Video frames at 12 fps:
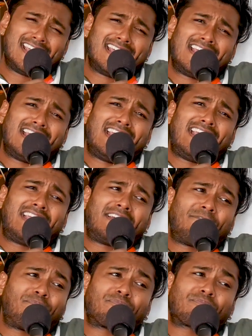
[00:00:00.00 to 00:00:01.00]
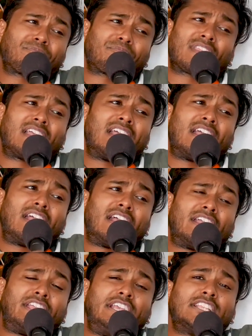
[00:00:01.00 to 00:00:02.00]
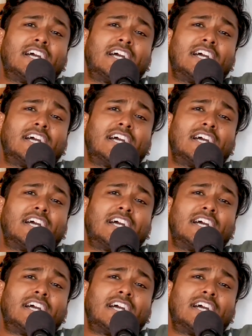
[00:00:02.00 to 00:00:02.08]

know? He did not do the brahmachari experiment.